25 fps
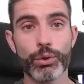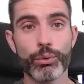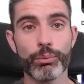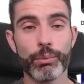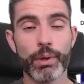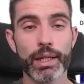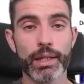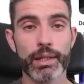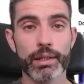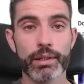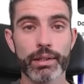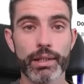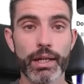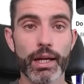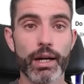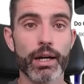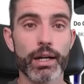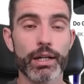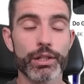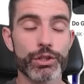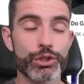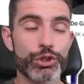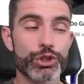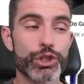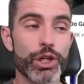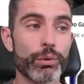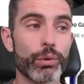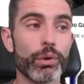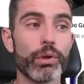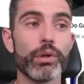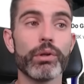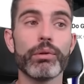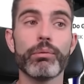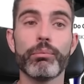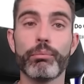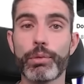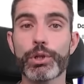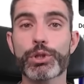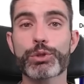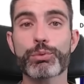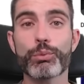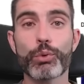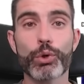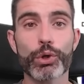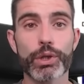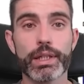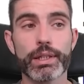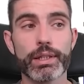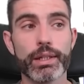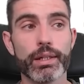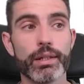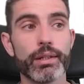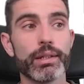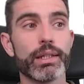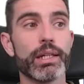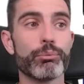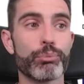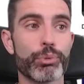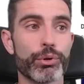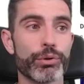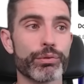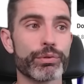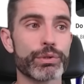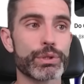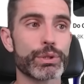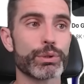make, they are in general much more detailed than previous